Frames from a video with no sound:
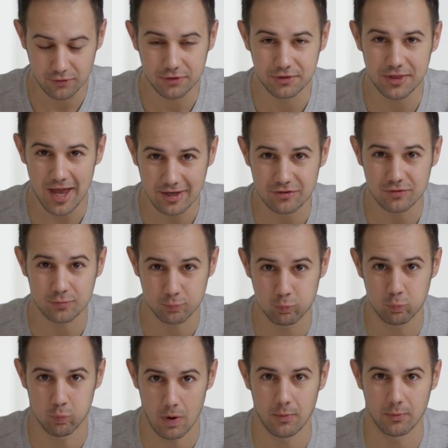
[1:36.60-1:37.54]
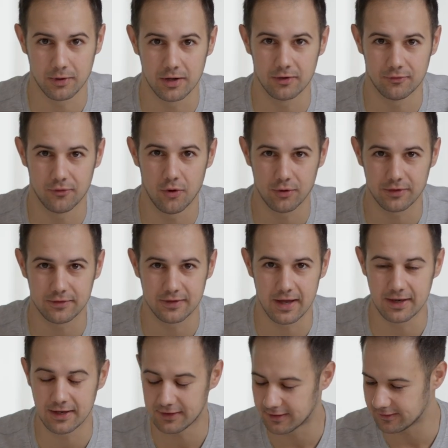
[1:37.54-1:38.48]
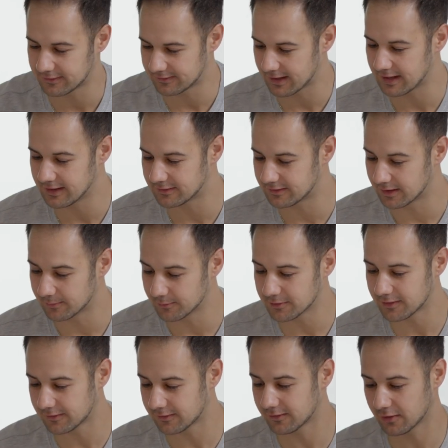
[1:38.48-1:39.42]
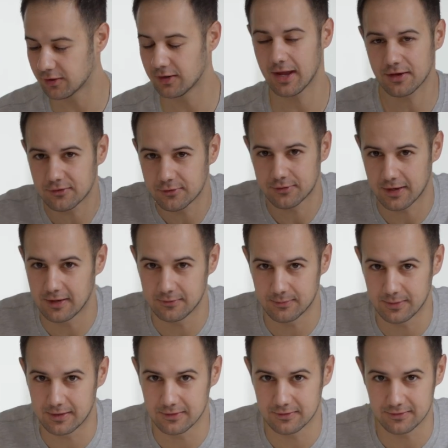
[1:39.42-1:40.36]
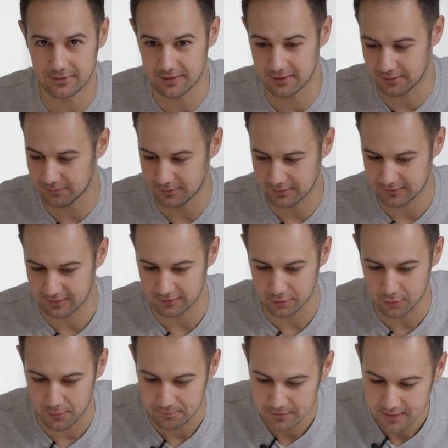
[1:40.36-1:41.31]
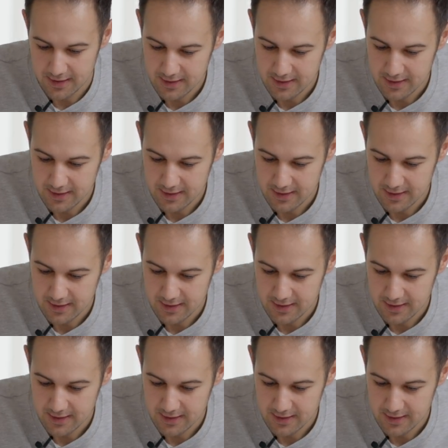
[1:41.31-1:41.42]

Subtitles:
that's what we're gonna focus on in this tasting. But this is a good exercise because, you know, that's how you do it.